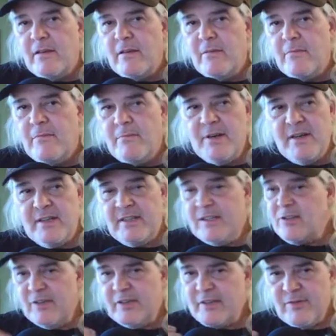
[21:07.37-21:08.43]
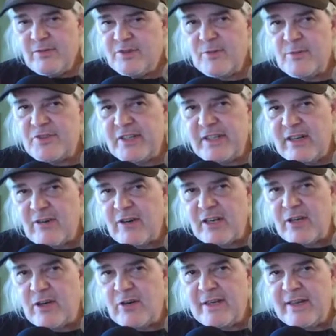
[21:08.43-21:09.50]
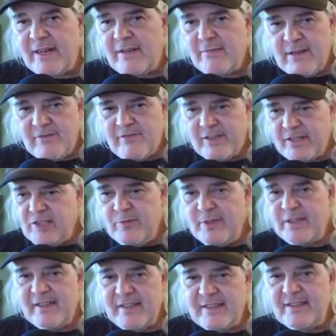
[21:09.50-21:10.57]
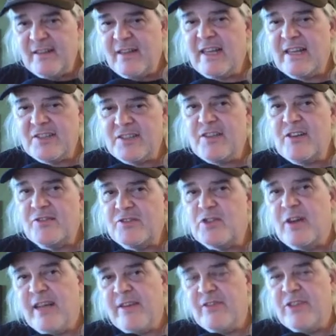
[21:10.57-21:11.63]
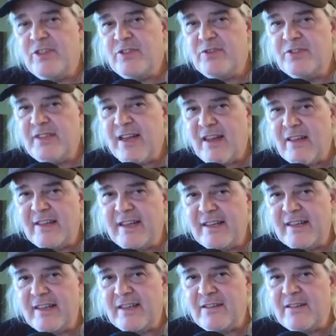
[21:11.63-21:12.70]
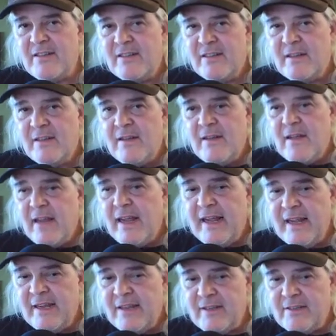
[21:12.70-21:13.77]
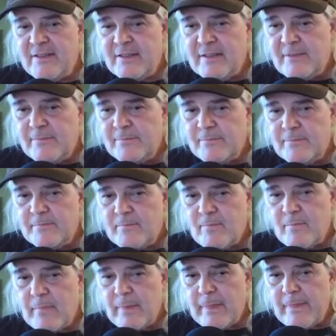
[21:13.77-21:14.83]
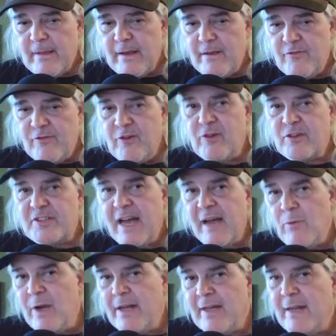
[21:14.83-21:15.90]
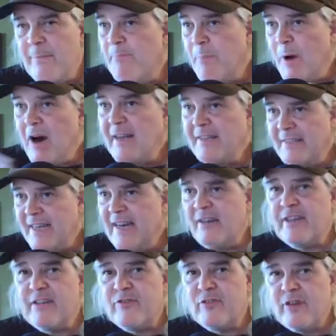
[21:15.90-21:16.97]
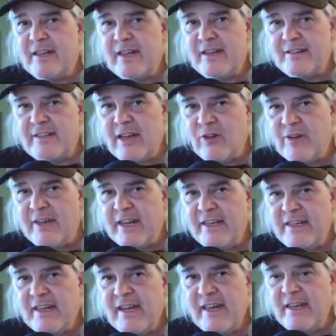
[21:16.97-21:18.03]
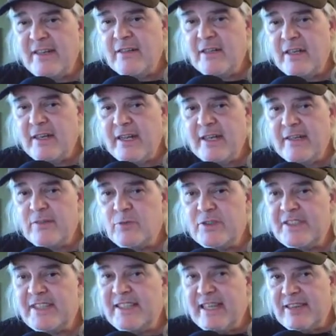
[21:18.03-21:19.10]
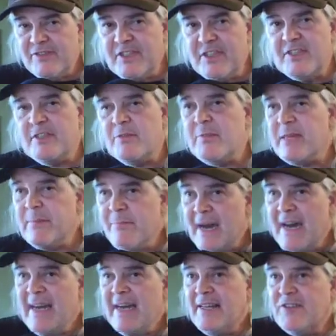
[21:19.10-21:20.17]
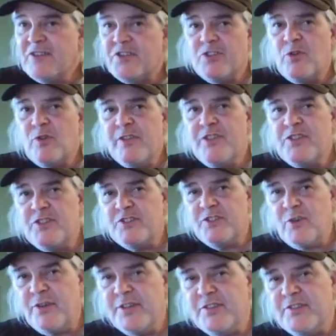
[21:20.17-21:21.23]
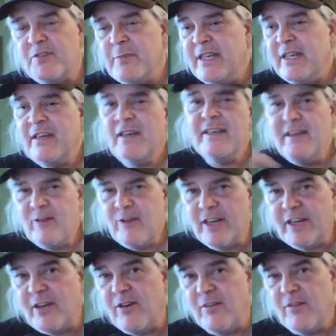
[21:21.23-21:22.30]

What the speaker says: But, you know, that was almost a year ago, and I've accumulated a lot of stuff, so I haven't used Dolly again. And, folks, I went and I bought Dolly for $1.99, and it was gifted to me by the store that just sold it to me a year ago.